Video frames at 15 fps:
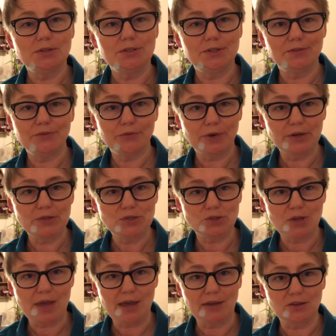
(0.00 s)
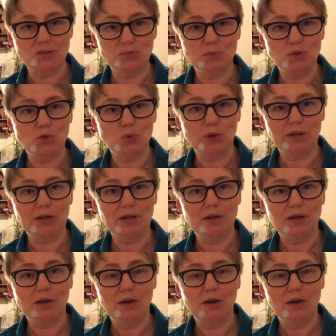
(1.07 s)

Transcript: differentiate between